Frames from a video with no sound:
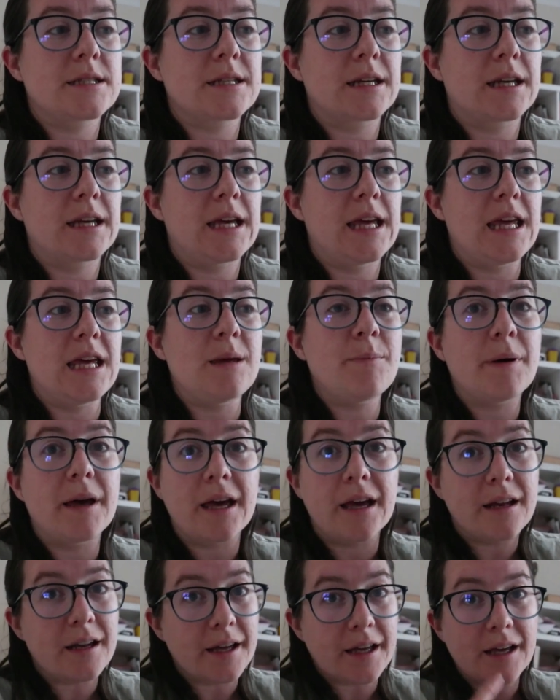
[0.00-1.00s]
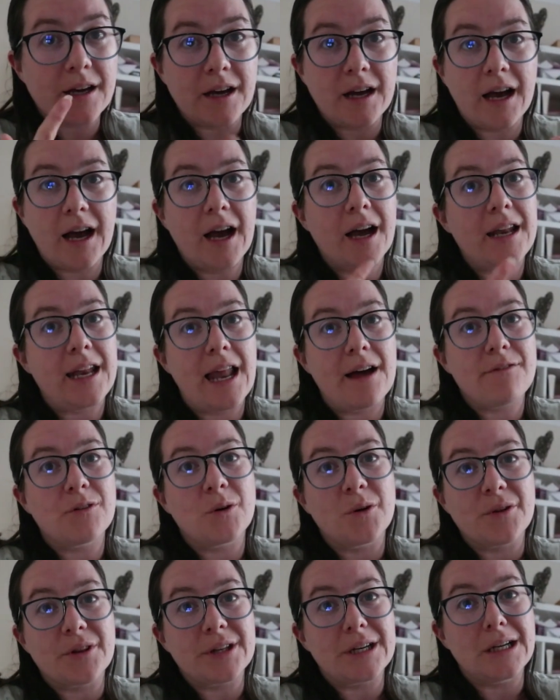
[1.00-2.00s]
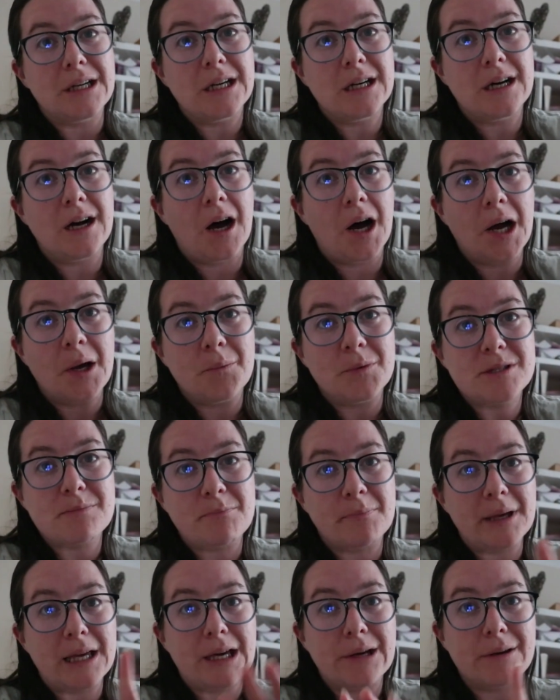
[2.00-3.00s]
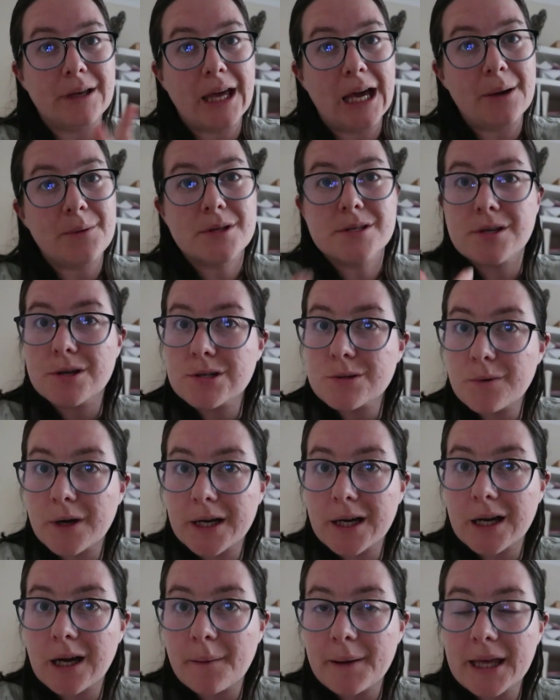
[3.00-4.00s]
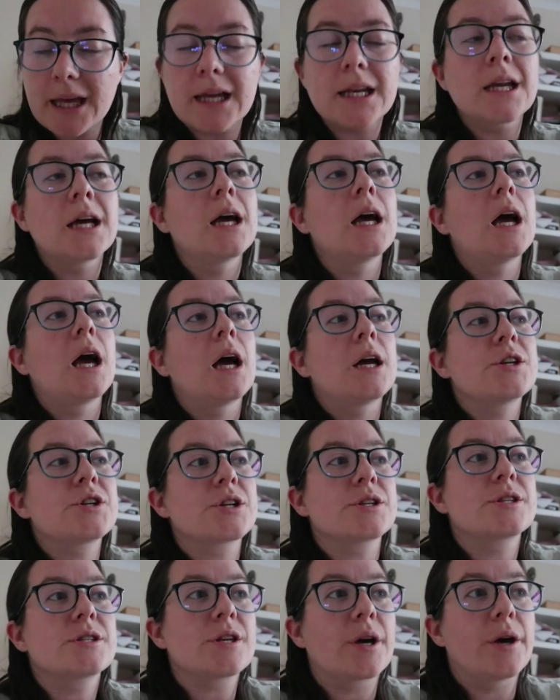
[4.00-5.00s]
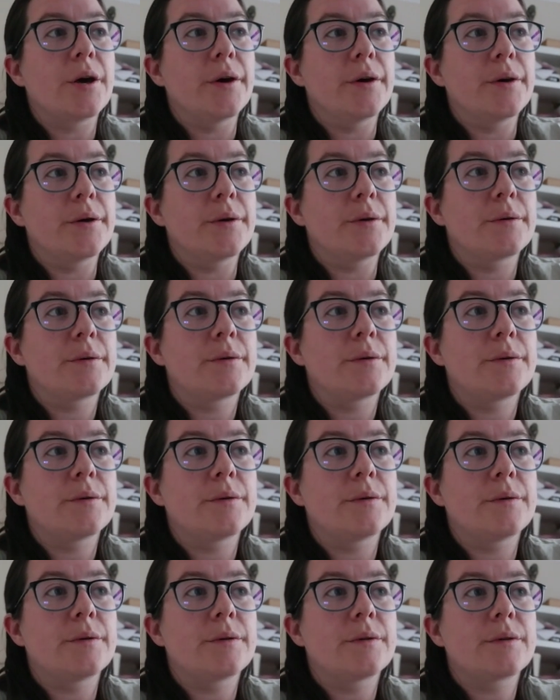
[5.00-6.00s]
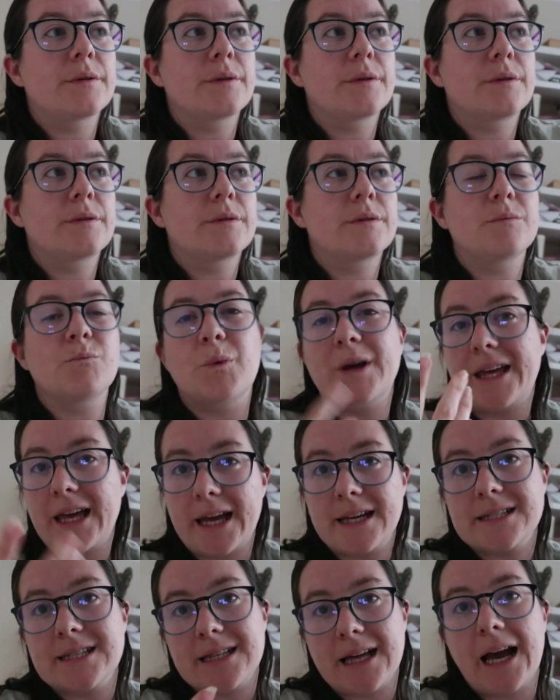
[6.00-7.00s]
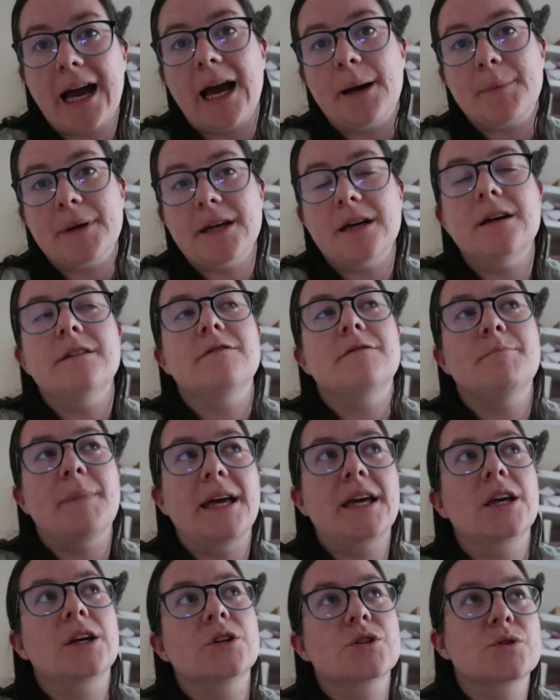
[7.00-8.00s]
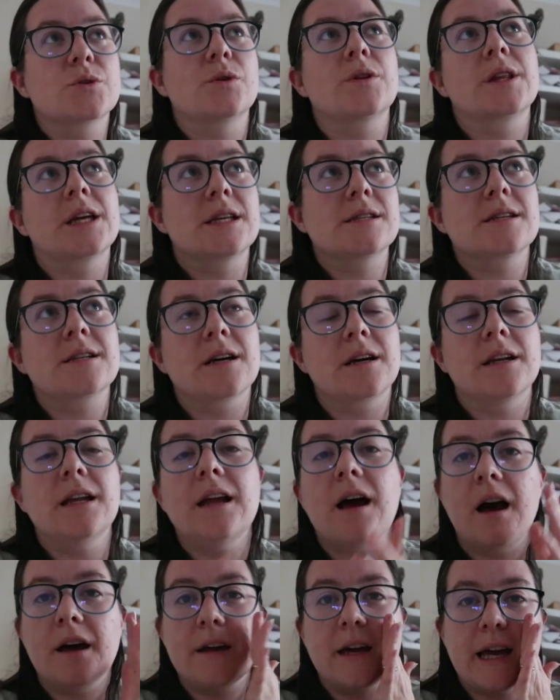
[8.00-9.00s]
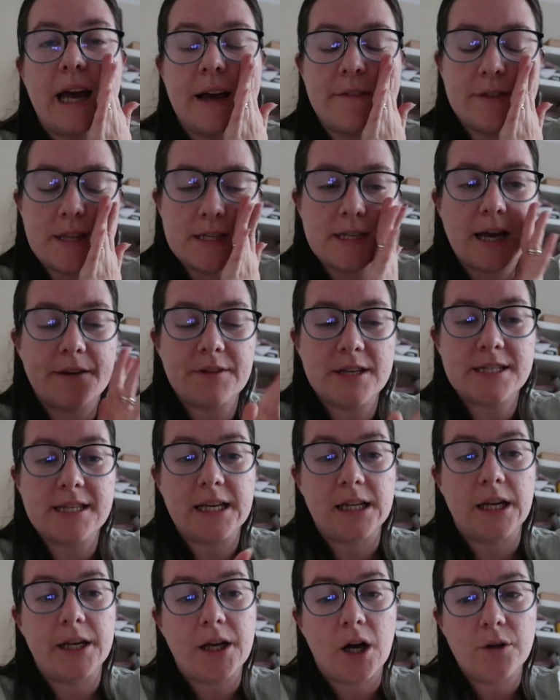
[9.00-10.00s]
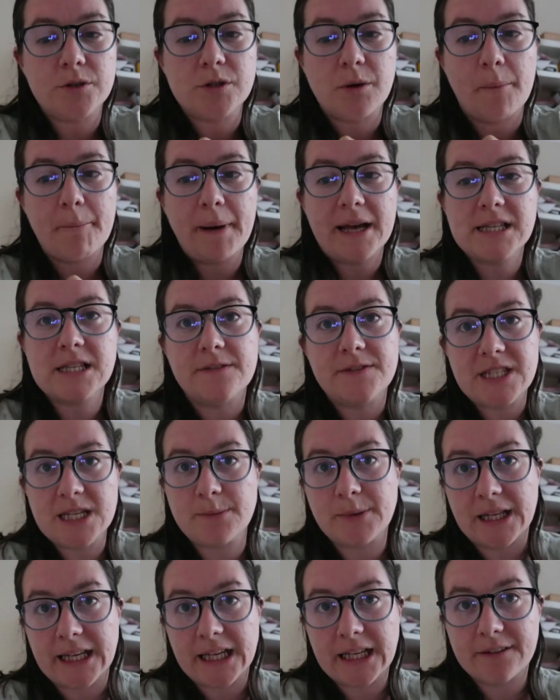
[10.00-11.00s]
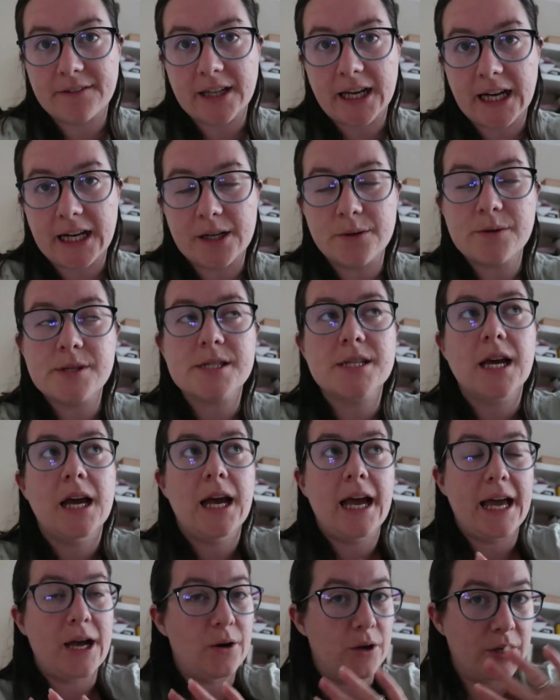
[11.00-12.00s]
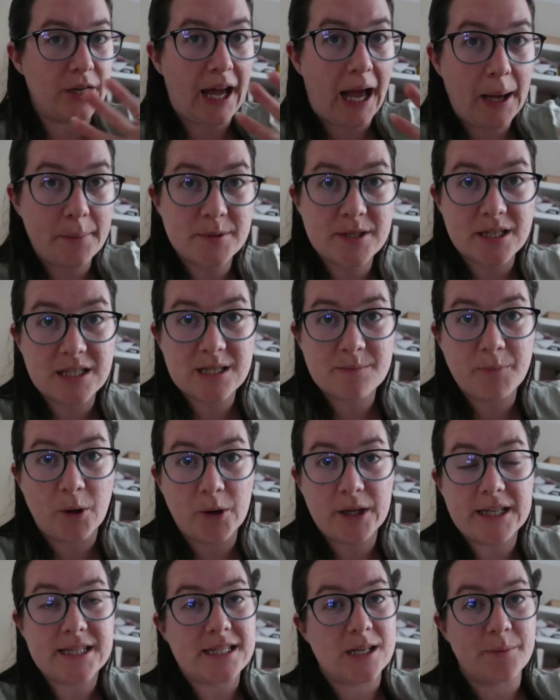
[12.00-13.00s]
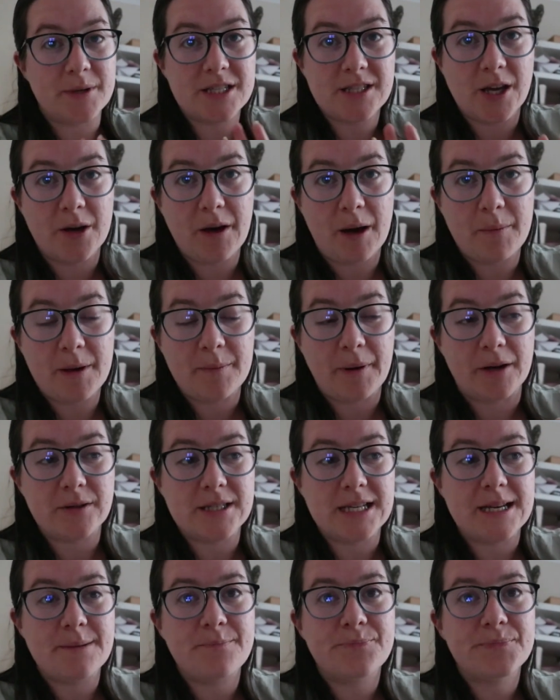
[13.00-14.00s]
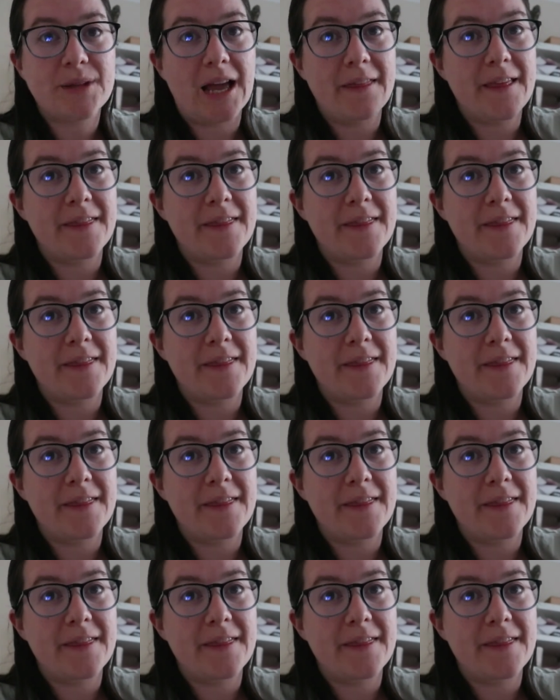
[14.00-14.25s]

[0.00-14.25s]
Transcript: keep it like at a level that I would be okay with a social worker coming in, just so we get into that habit of making sure things are done. And I have this thing, like, I'll do a massive deep clean of the house, it'll look spotless and I'll be so happy about it. And